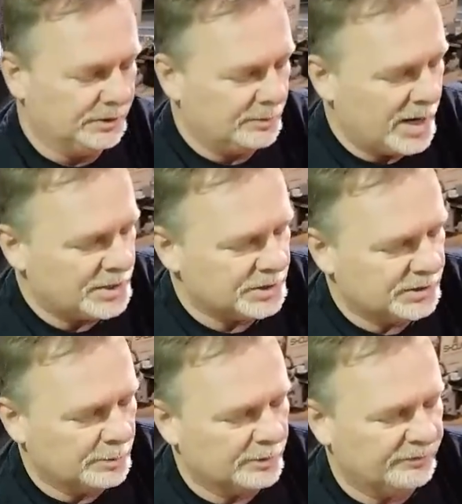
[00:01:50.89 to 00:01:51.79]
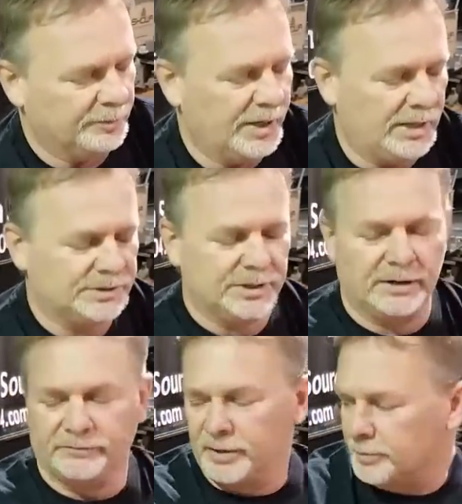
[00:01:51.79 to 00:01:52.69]
The magic number from the outside
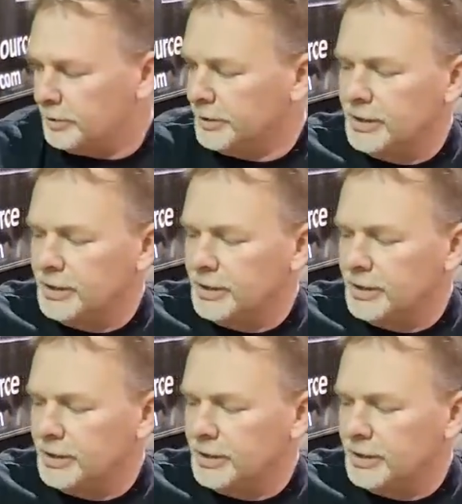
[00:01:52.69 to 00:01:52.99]
of frame rail to